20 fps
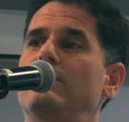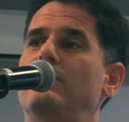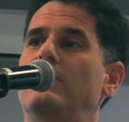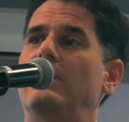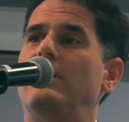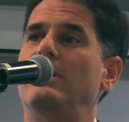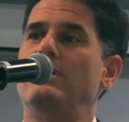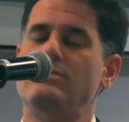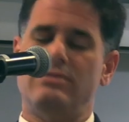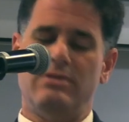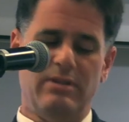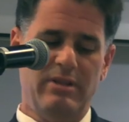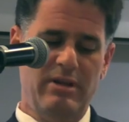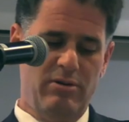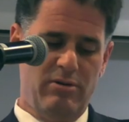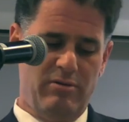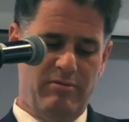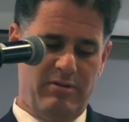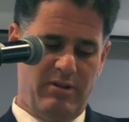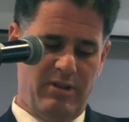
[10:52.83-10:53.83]
against the
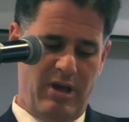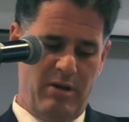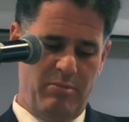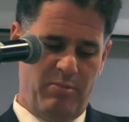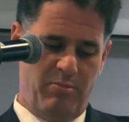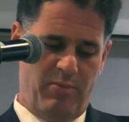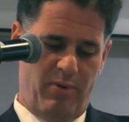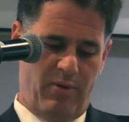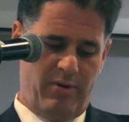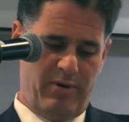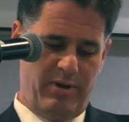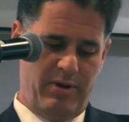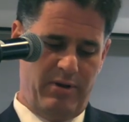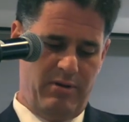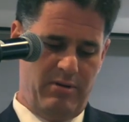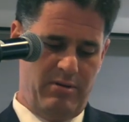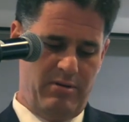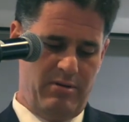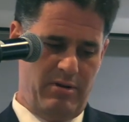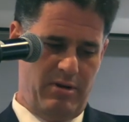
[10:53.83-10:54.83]
leader of the Labor Party
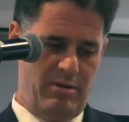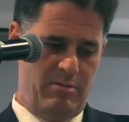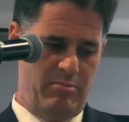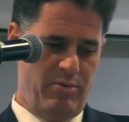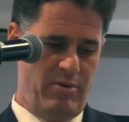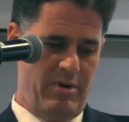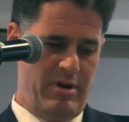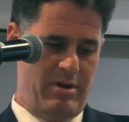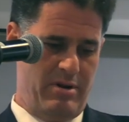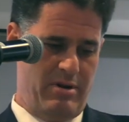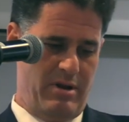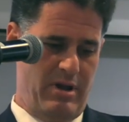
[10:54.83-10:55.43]
in Britain.